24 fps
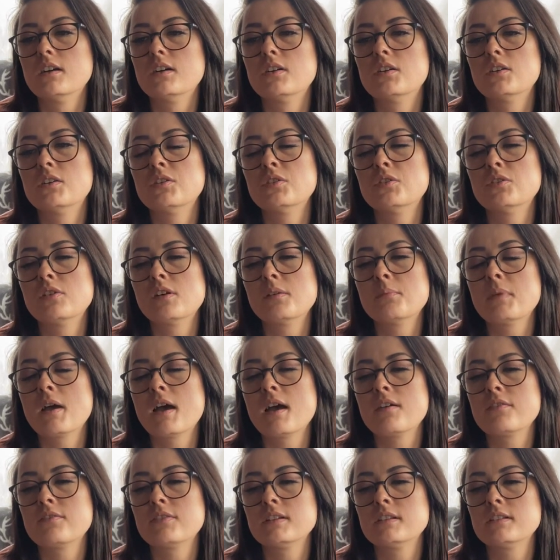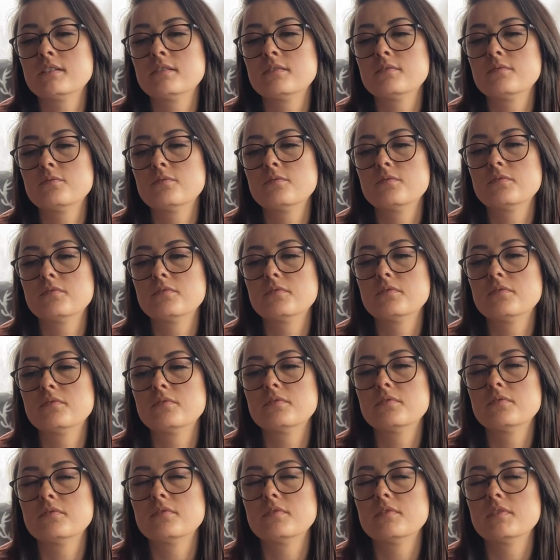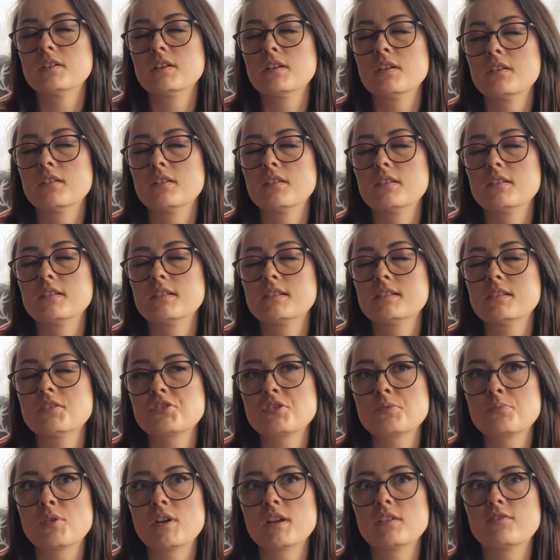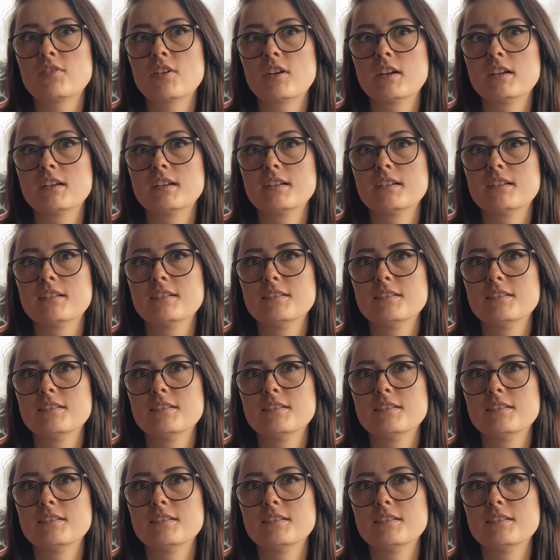oh, I'm having such a brain fart.